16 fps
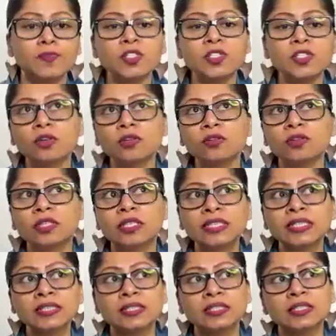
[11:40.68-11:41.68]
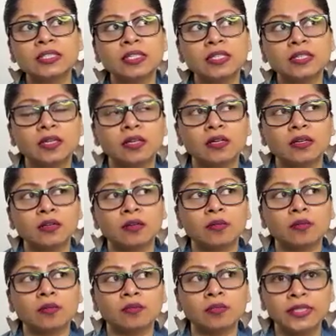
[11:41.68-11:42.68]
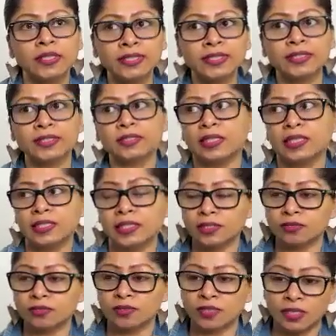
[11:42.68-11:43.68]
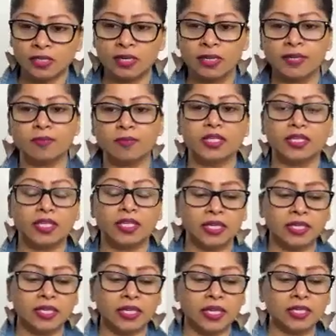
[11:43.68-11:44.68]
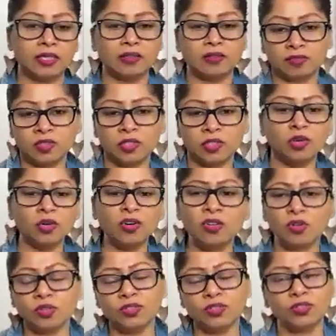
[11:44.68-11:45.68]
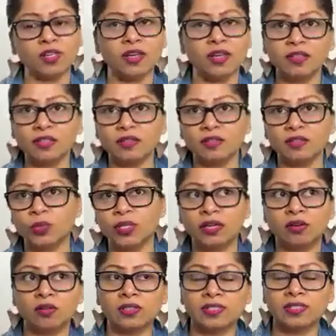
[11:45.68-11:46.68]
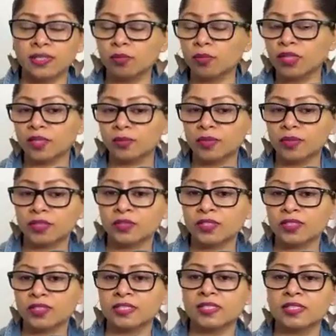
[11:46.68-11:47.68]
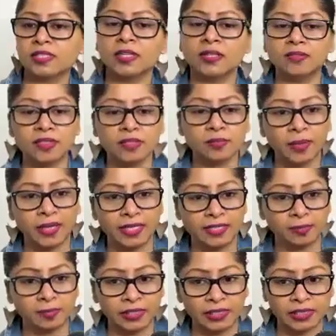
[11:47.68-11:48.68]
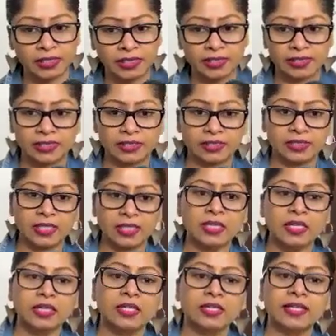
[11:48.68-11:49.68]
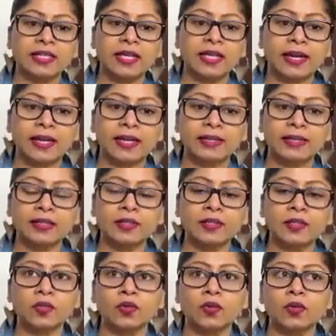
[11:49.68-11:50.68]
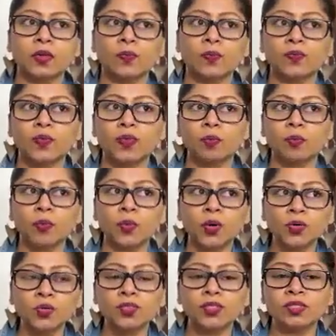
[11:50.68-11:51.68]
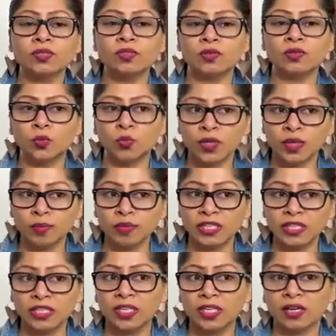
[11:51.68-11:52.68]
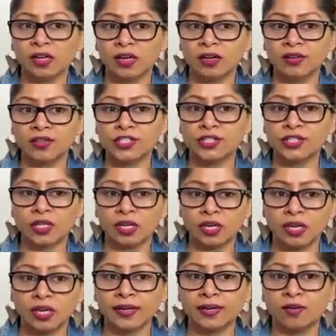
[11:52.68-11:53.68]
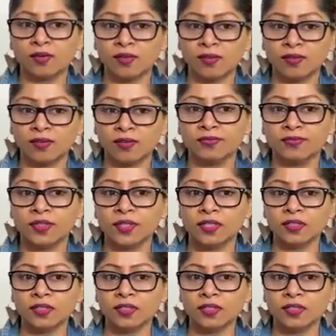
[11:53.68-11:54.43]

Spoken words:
So this industry that I'm in, and you're also, I think we are similar because it's service-based businesses that, most women are shy of,